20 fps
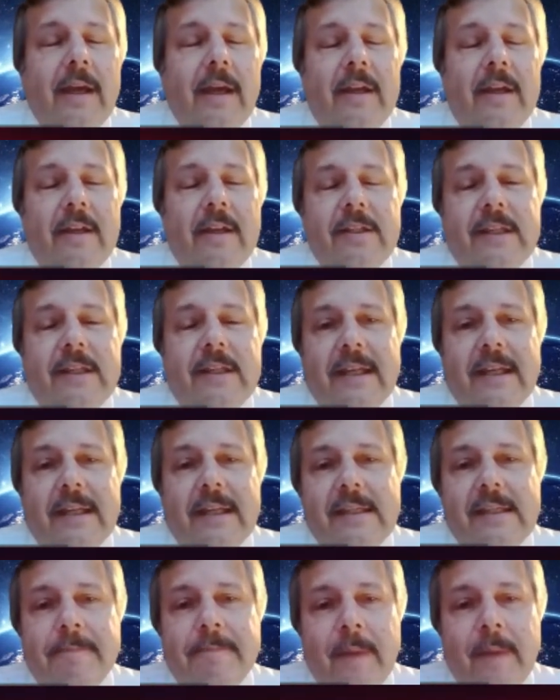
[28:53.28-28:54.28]

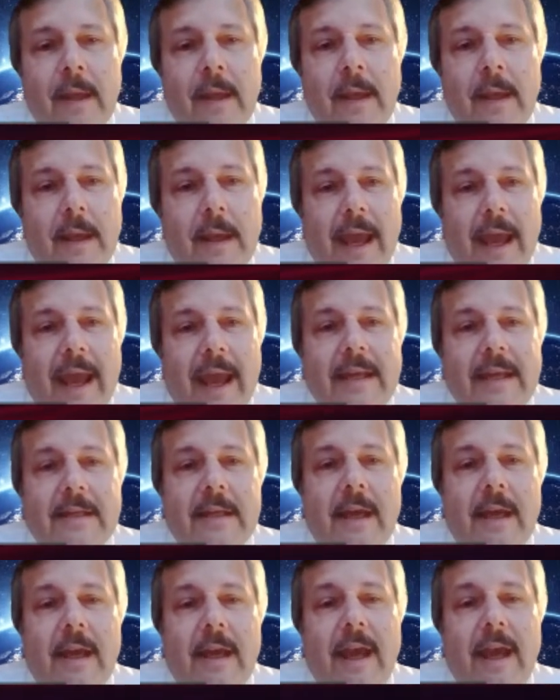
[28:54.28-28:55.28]
states. And
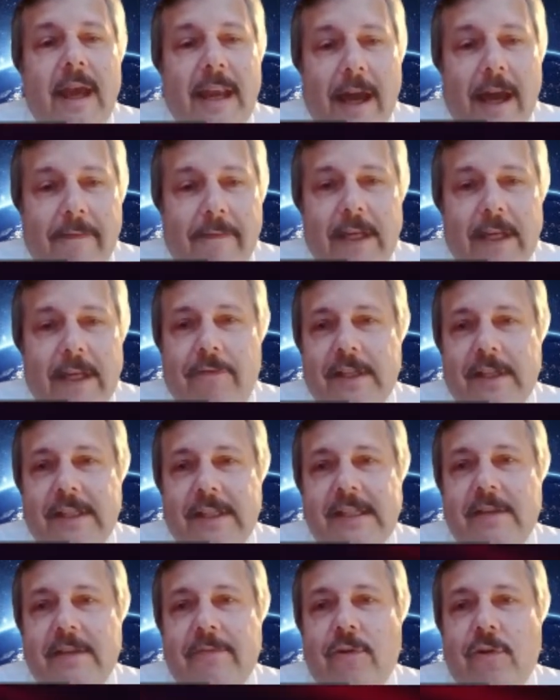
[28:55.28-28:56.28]
another difference
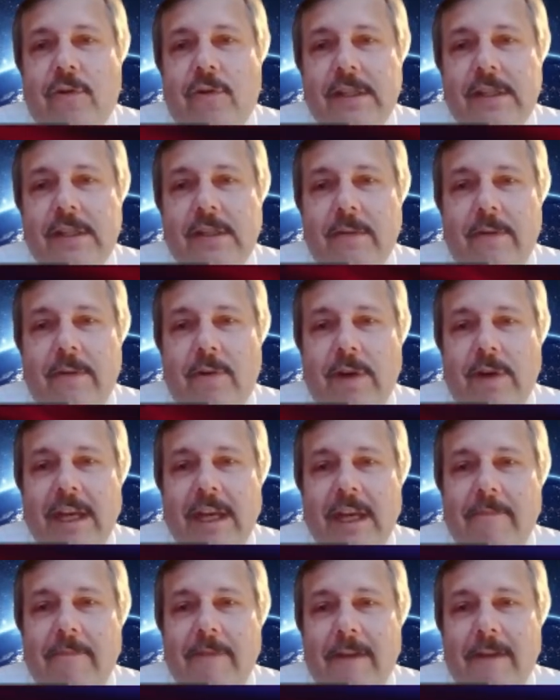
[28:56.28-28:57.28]
is, of course, to the
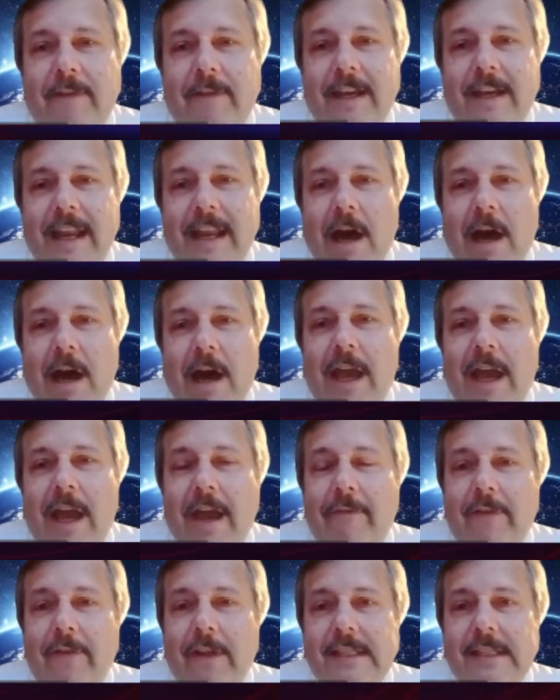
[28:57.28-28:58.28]
rhenium that we now
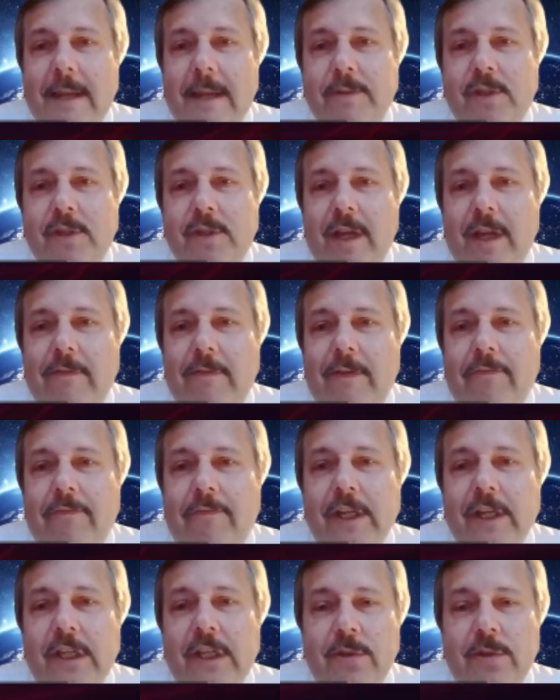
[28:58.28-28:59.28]
have a substrate with
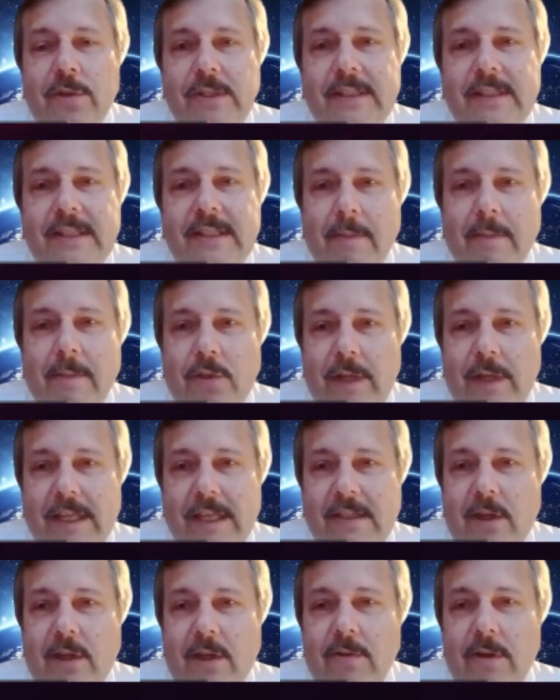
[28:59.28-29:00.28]
reduced symmetry.
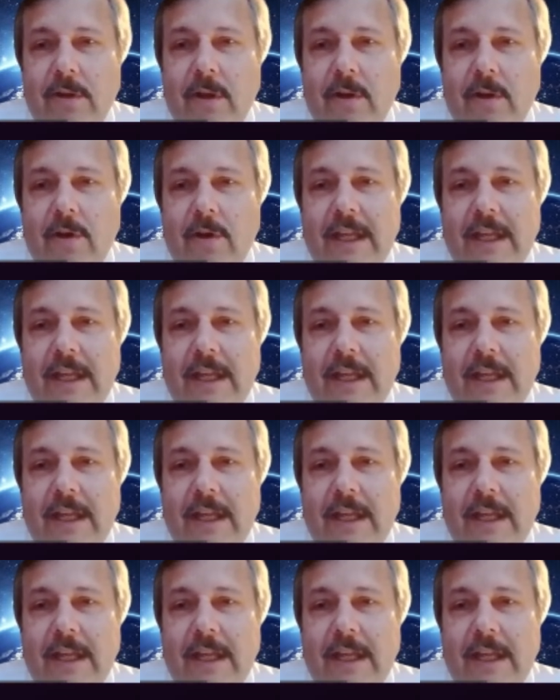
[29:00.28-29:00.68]
It's only a